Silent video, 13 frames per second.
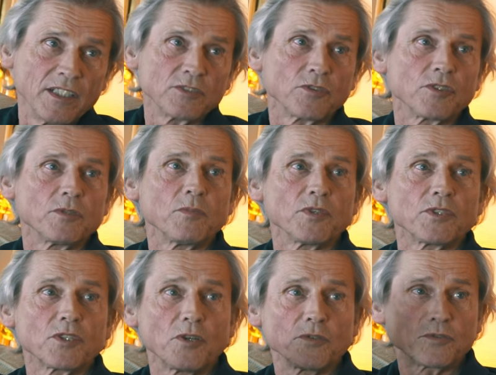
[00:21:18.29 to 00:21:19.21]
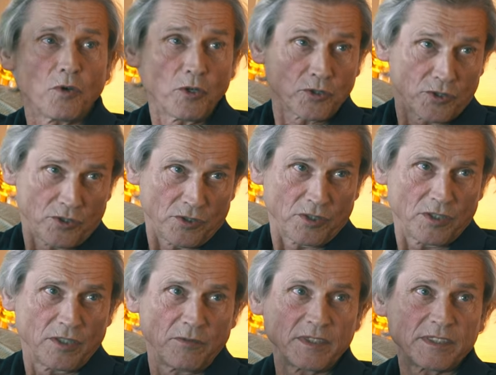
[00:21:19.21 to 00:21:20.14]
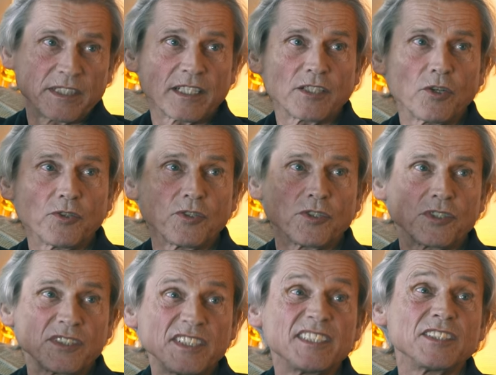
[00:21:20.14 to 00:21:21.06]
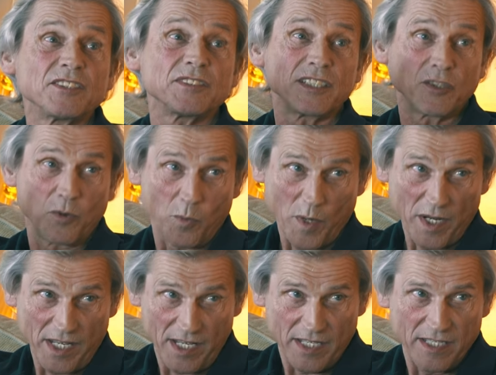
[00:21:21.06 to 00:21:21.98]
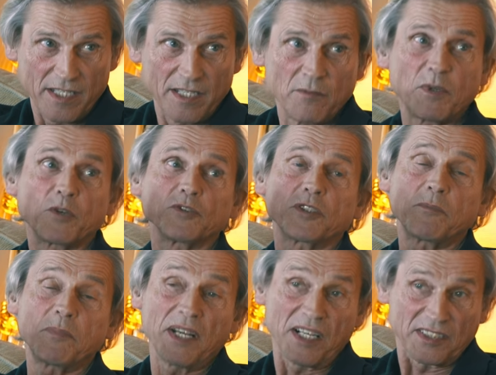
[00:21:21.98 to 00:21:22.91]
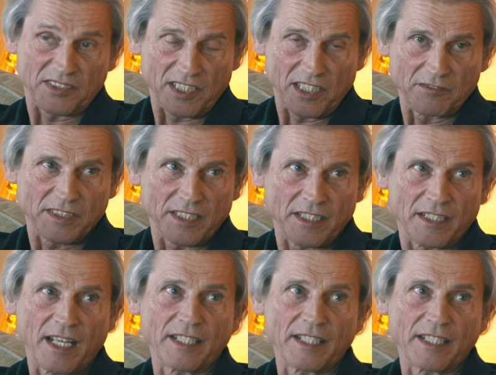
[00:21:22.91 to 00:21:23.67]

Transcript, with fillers: So the mother goes to Horten, which is another region in Norway, because her parents lives there.